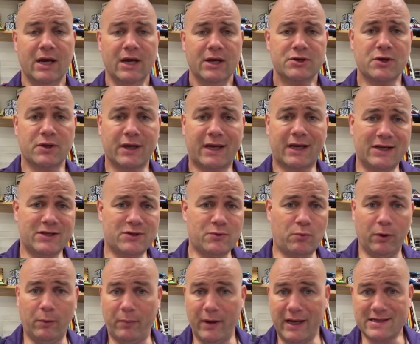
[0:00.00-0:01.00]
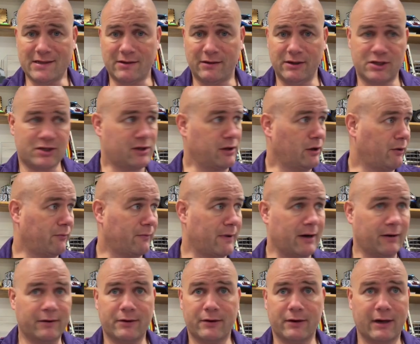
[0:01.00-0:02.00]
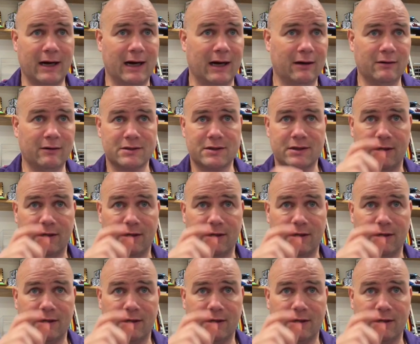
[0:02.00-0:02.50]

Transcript: So the kids will basically just look around in their goggles.